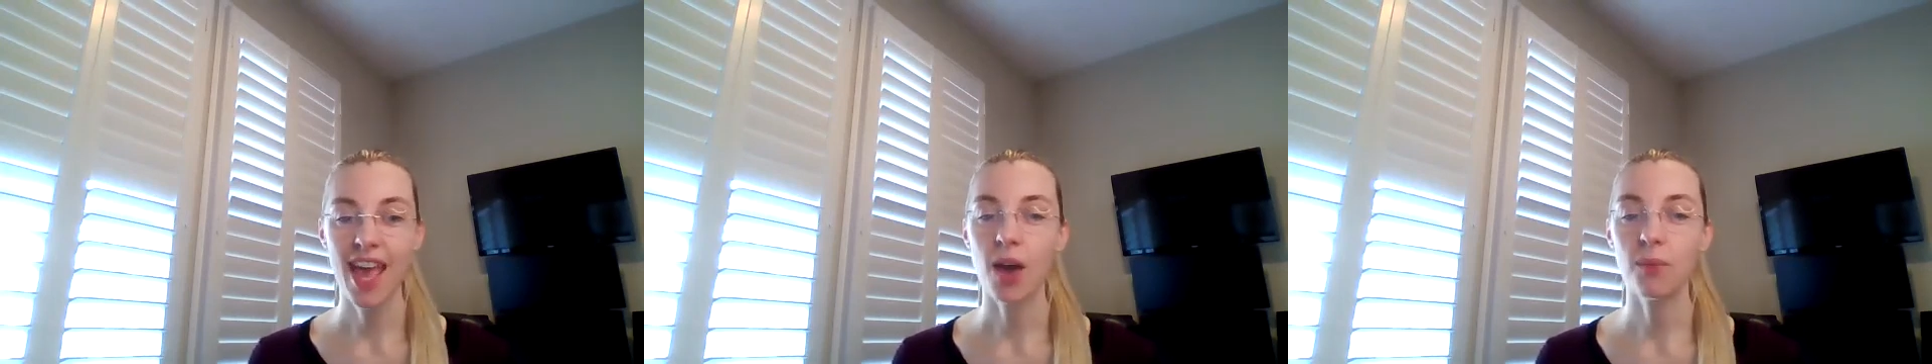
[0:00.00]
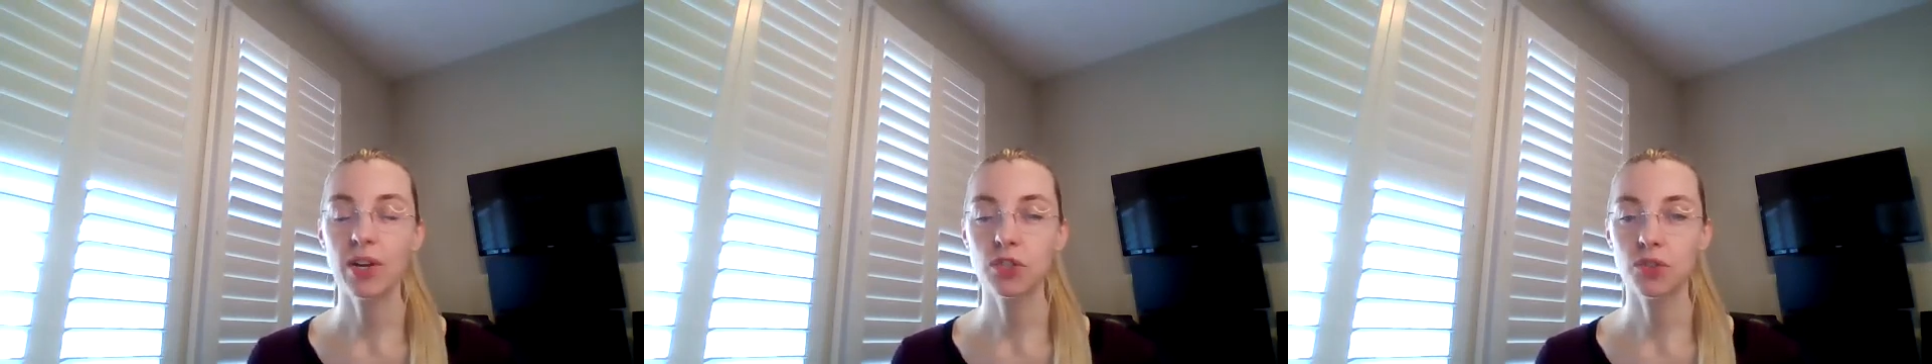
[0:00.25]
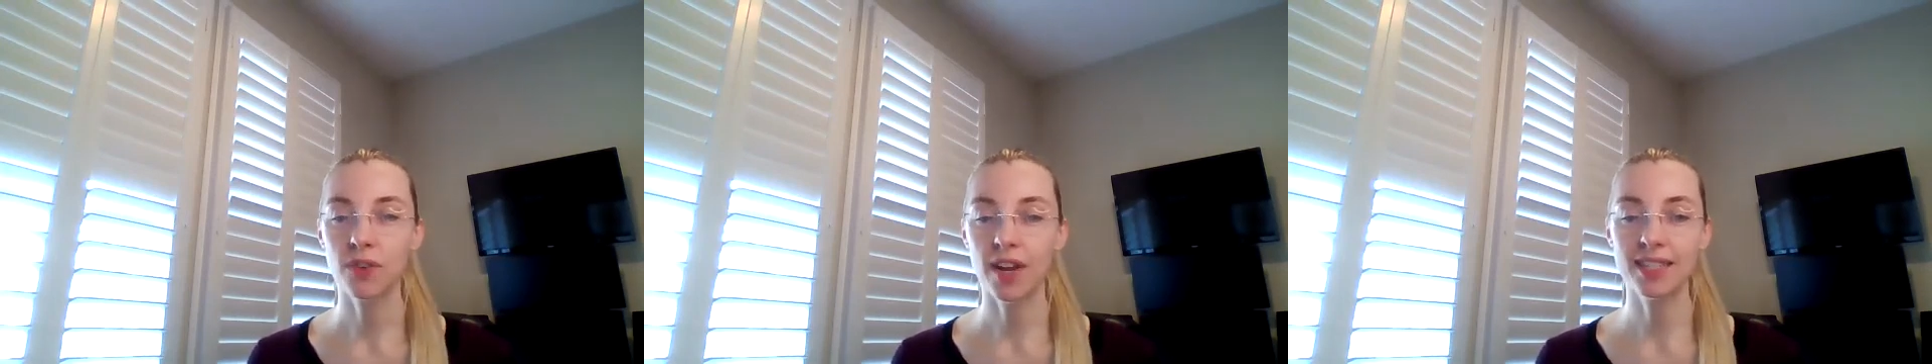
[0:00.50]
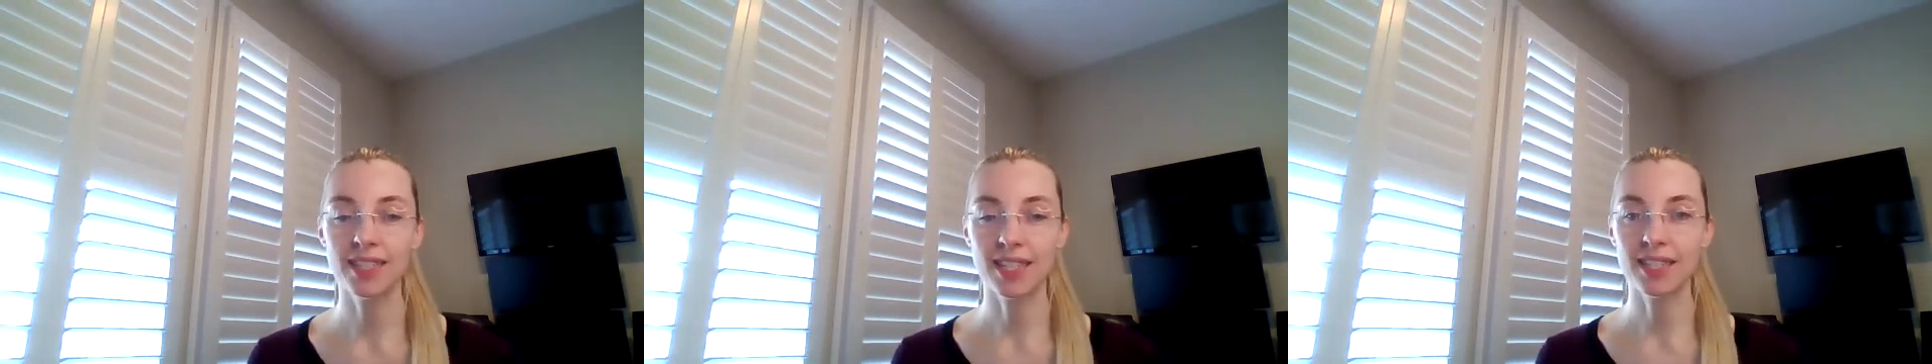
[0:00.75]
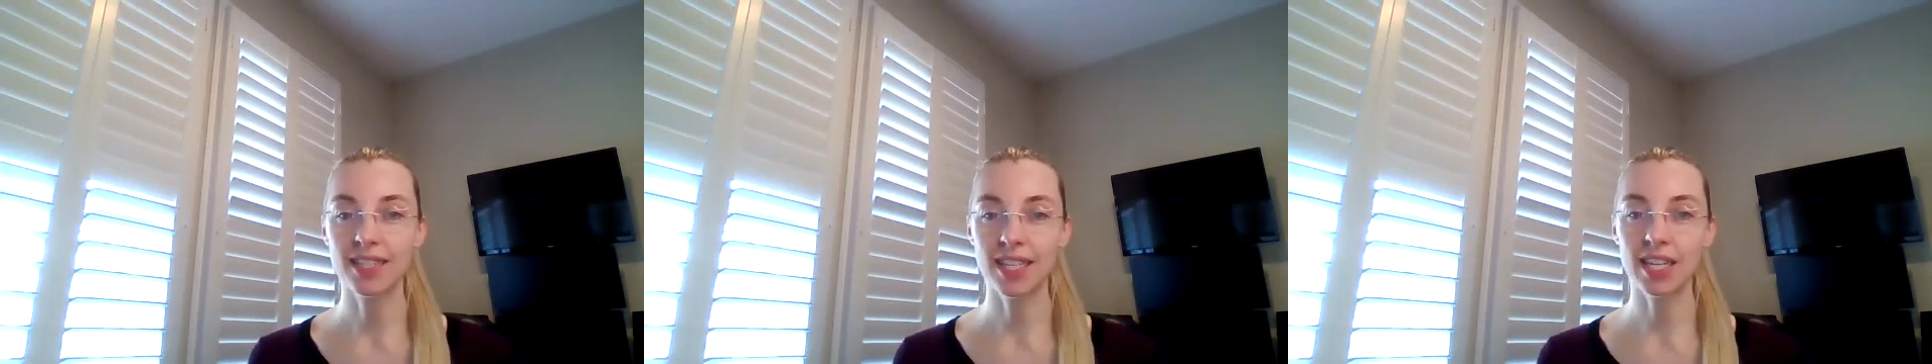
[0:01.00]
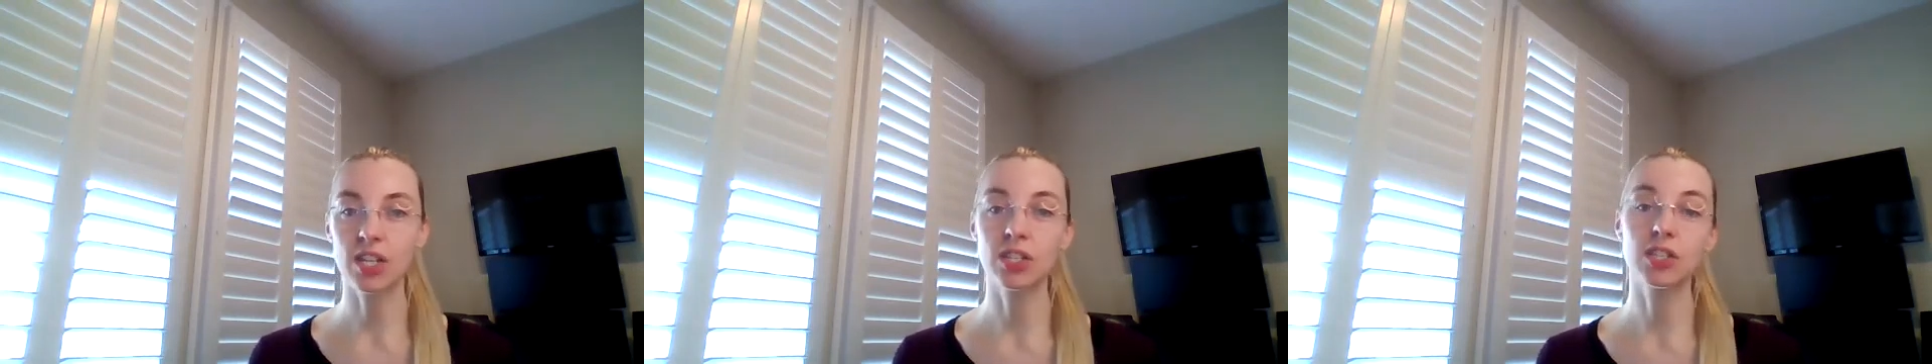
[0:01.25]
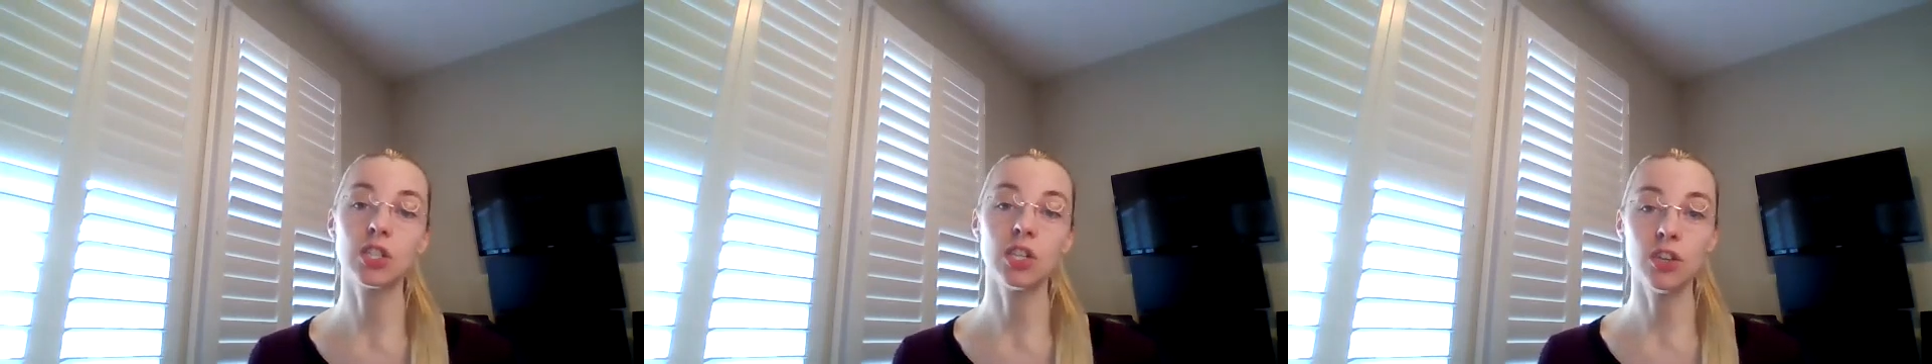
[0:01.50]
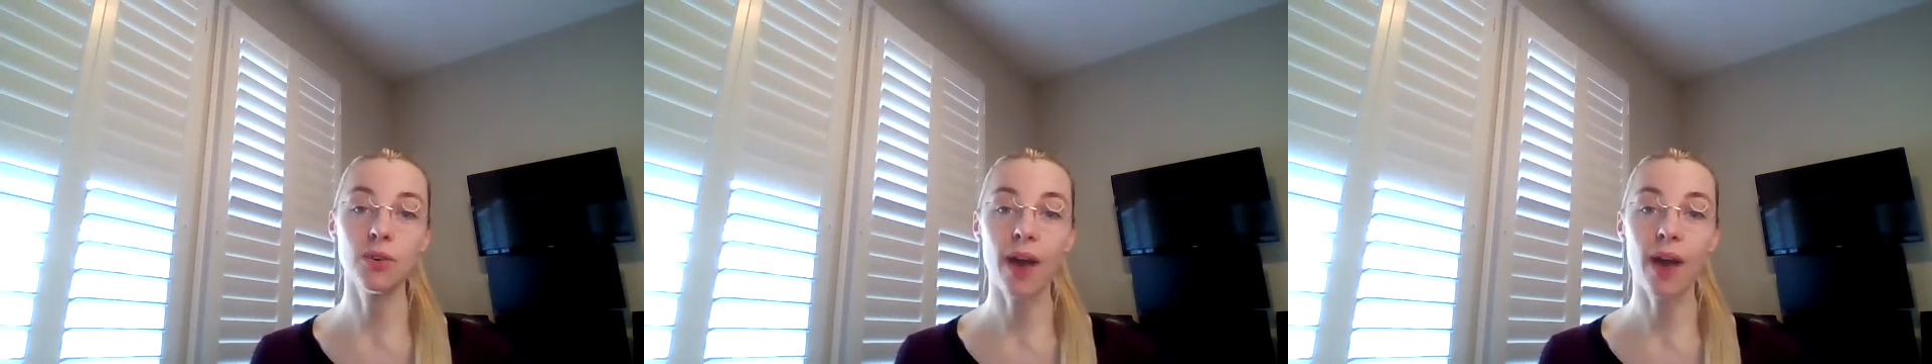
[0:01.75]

And what traits and skills do you